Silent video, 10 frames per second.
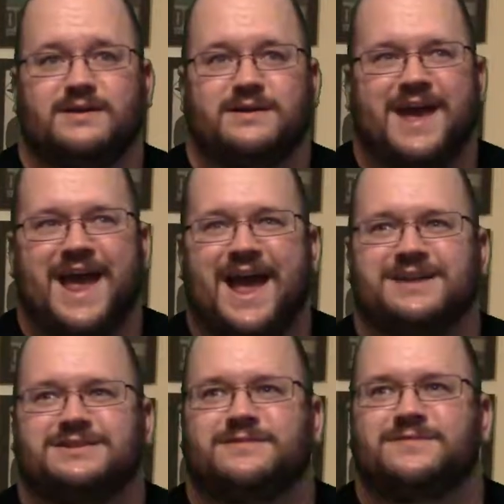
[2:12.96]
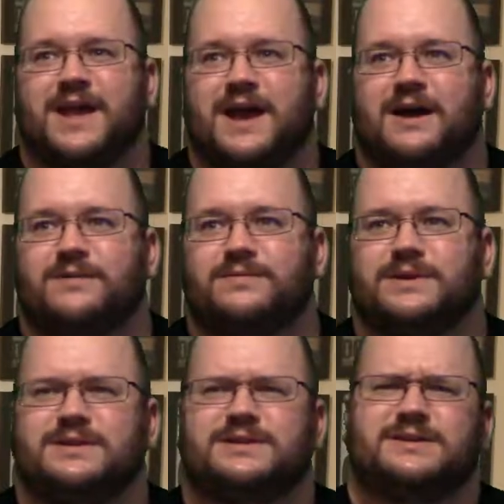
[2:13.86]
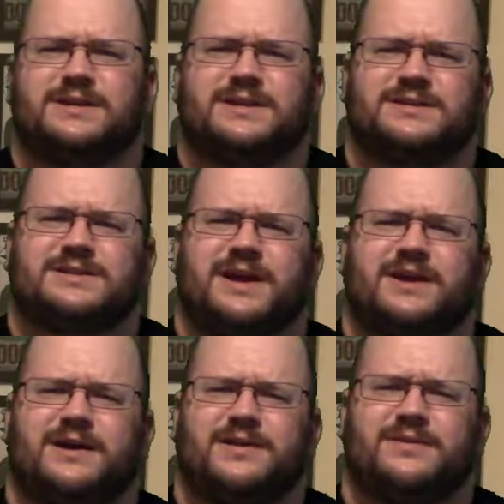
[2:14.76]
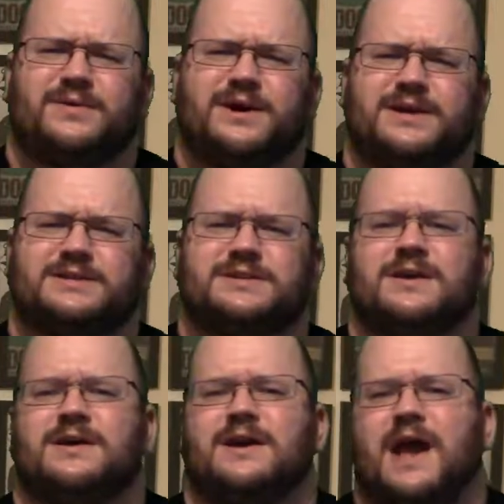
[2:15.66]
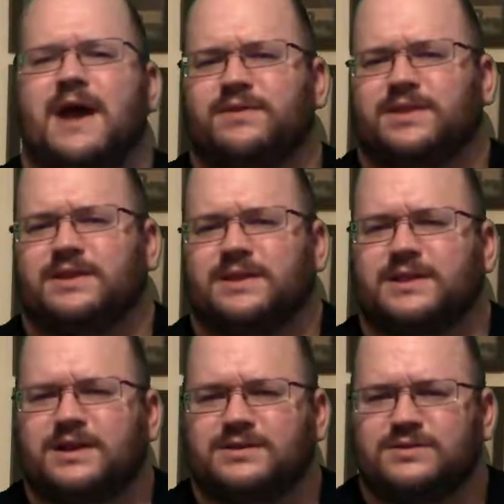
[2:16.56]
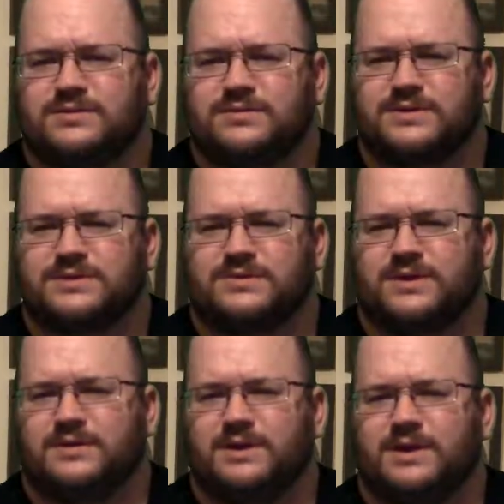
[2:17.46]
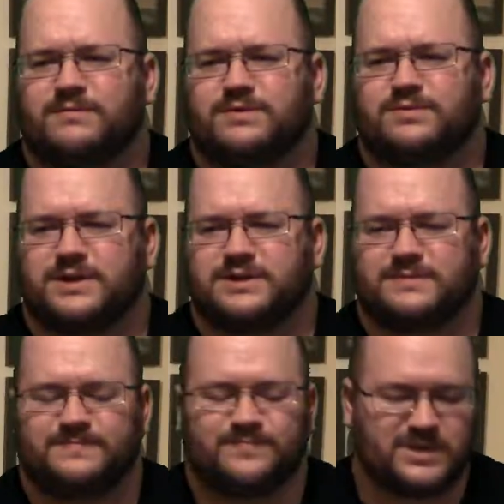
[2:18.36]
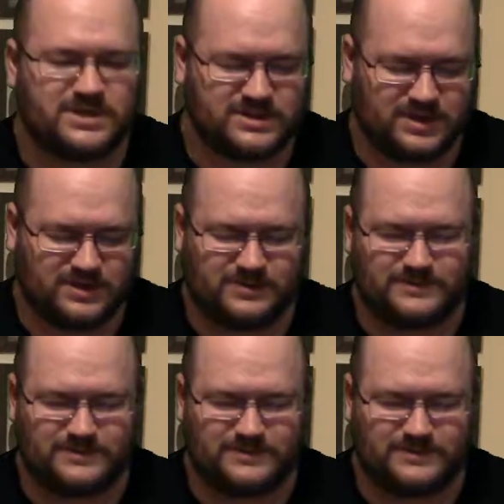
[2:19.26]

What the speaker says: As of now, until they decide otherwise, everything that they do is going to be over Twitch. So